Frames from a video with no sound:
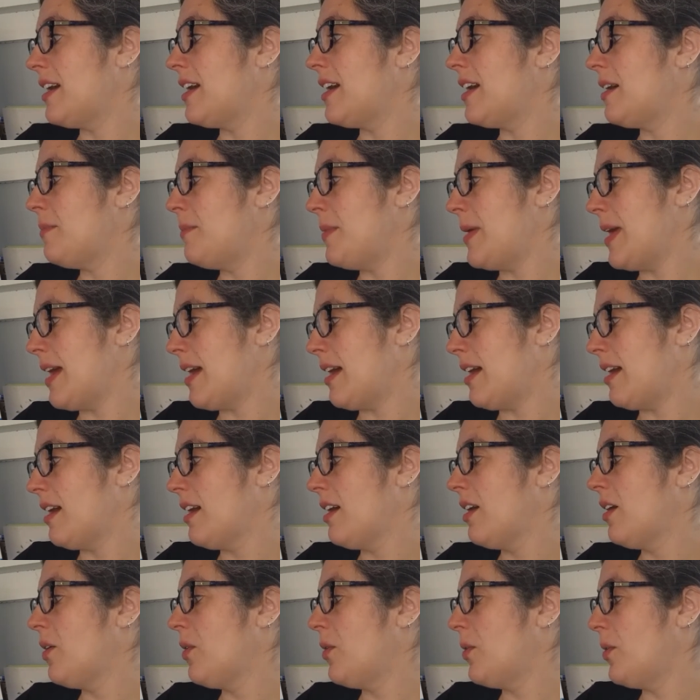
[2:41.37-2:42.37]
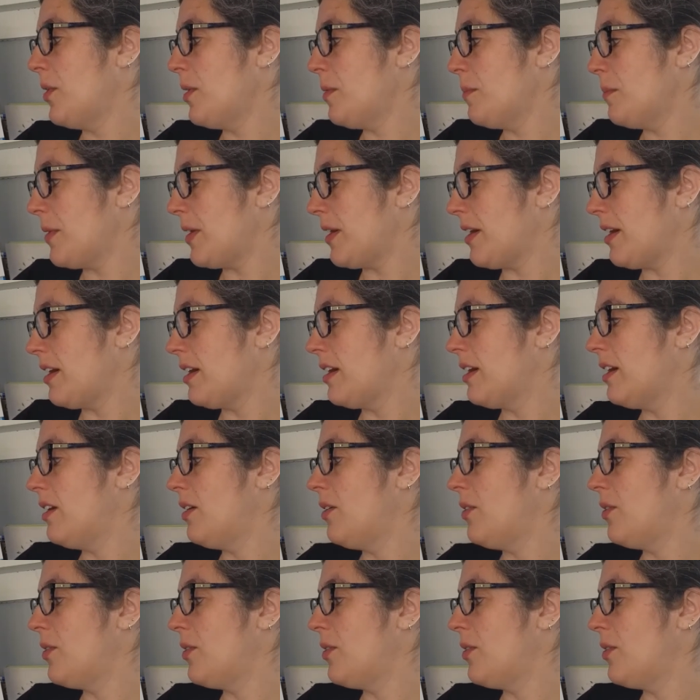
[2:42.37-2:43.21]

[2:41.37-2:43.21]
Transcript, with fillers: a bear or a bird